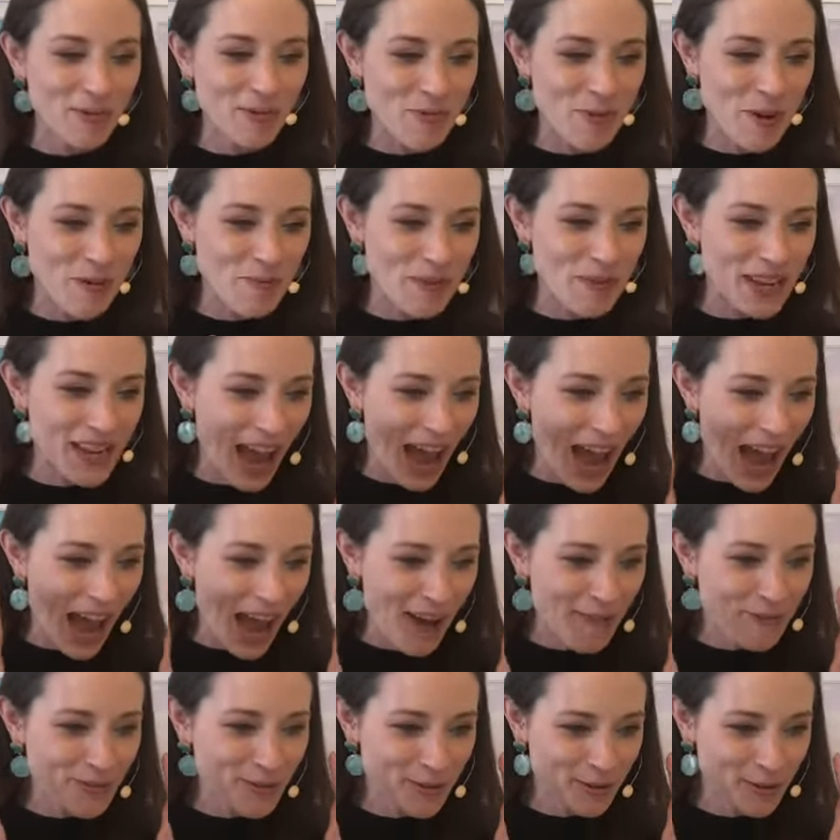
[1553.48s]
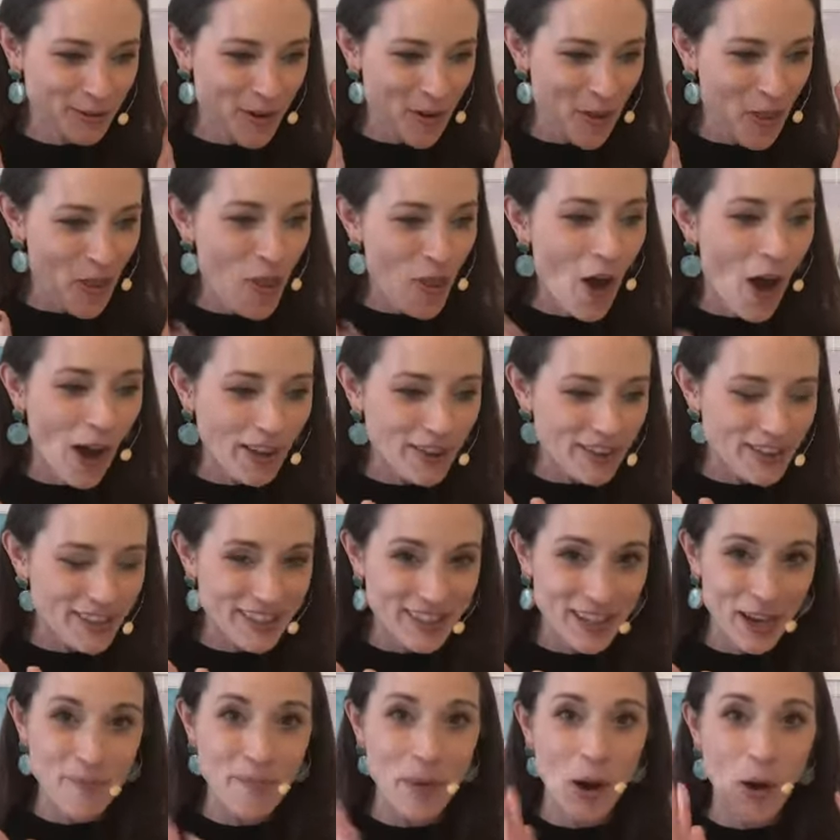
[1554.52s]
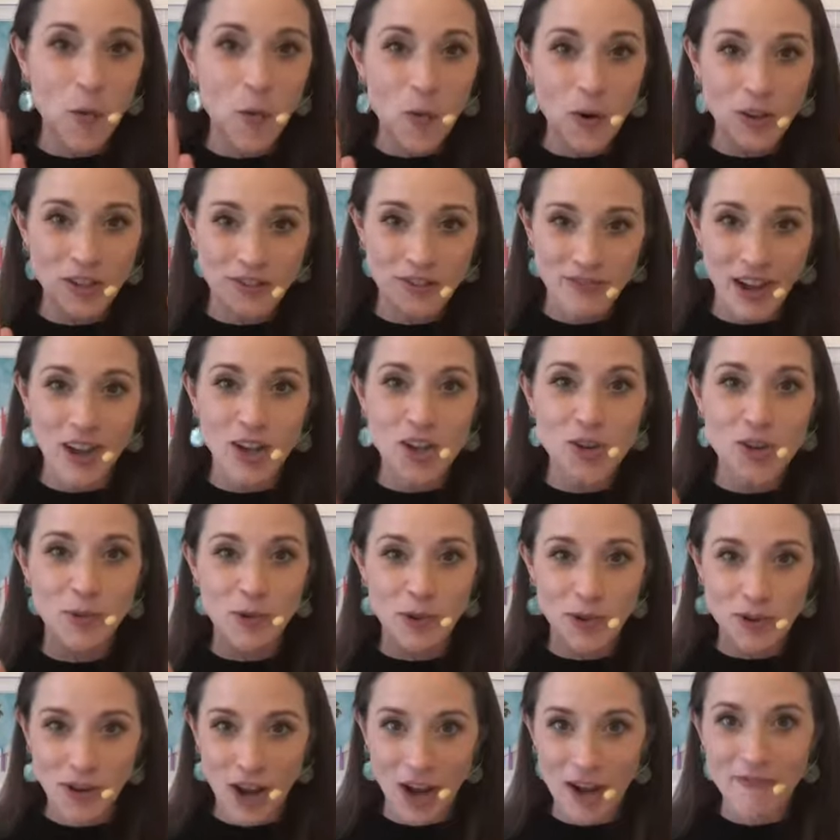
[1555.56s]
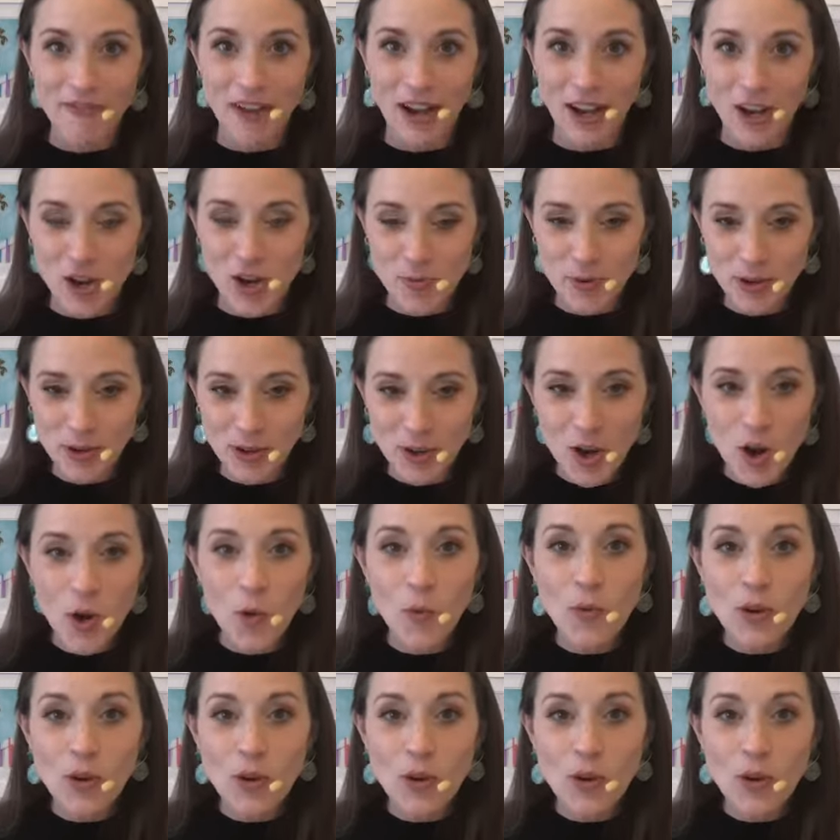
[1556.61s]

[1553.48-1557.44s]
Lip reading: when we have certain thoughts about what's valuable or not valuable,